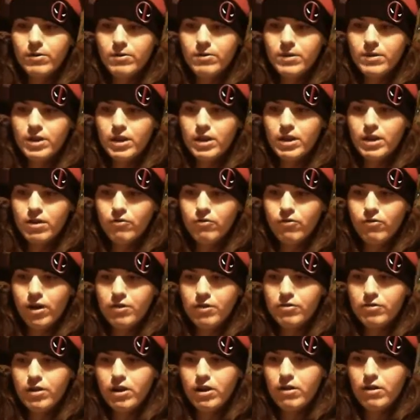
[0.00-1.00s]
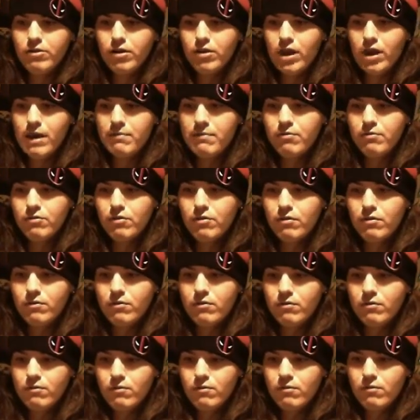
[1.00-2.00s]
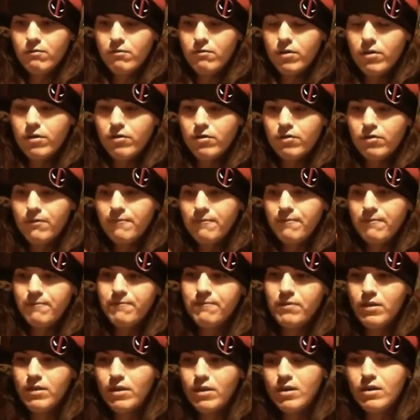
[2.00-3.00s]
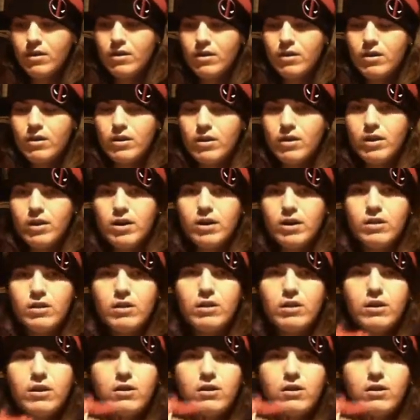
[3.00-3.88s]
the Triceratops Zord was. And here